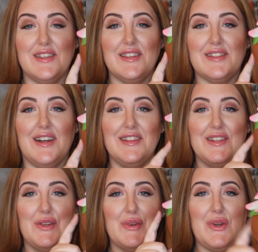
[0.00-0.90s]
is a
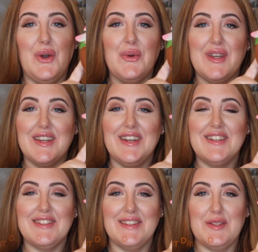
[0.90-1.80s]
little
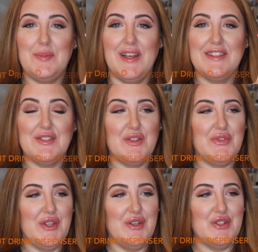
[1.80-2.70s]
coconut dispenser
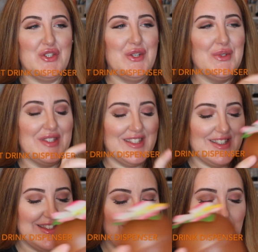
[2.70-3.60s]
for your
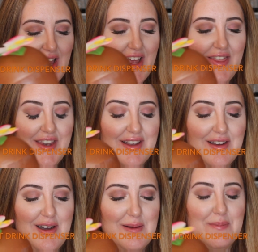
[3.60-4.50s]
juices, and then it
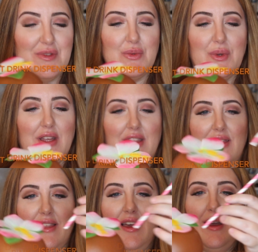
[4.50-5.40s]
comes with
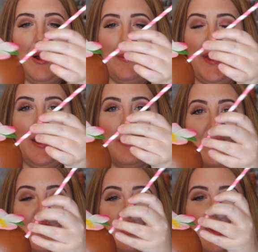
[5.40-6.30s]
a
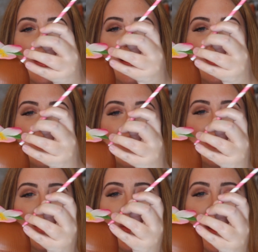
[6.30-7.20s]
paper straw.
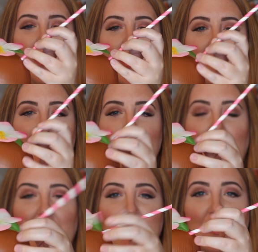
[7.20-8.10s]
So I wanted to
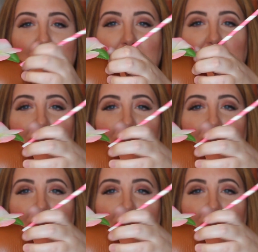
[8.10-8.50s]
match it with